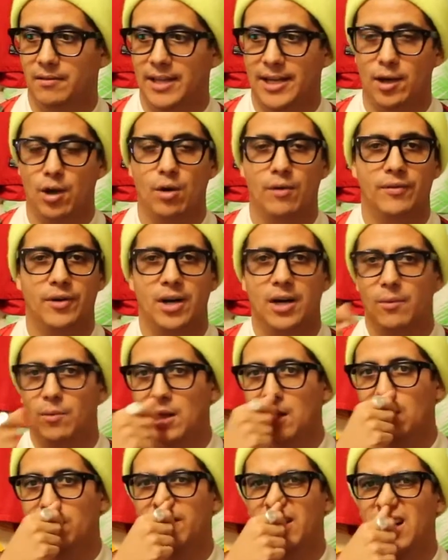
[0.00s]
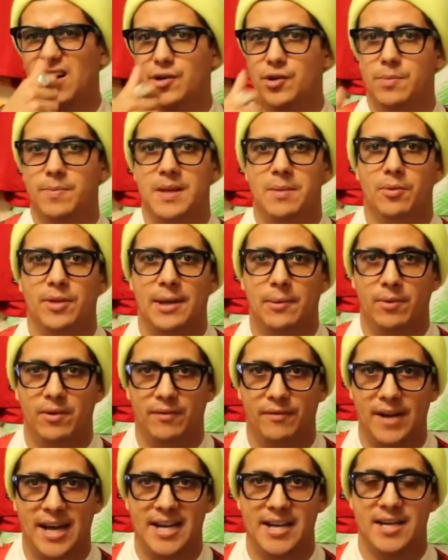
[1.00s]
well over 100 people that were
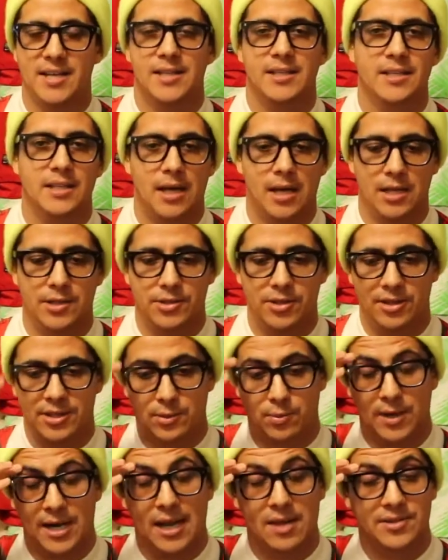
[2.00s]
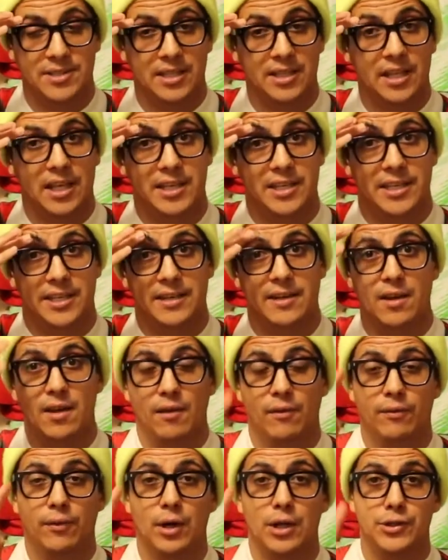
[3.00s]
invited to this warehouse in London
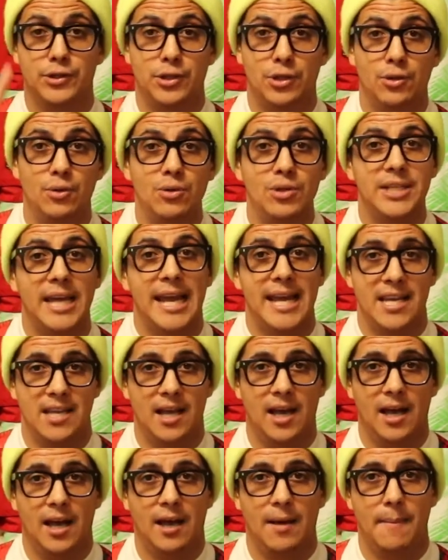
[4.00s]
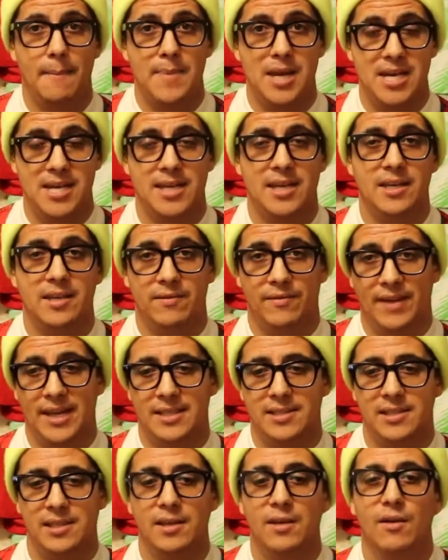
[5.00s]
for a 2-day media
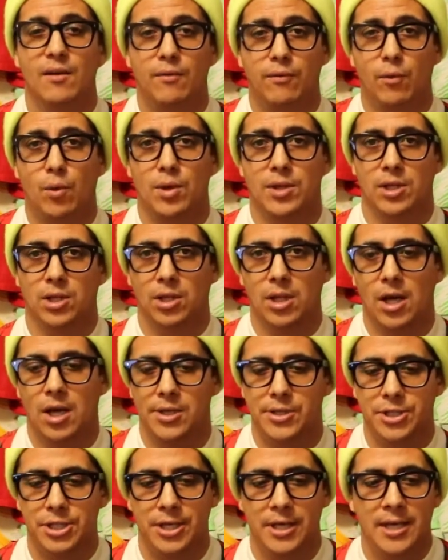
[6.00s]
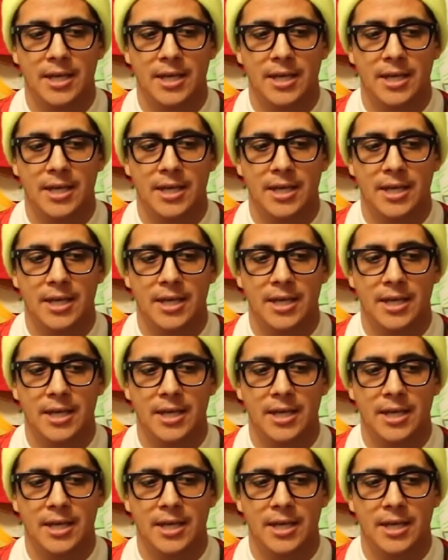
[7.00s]
event for the launch.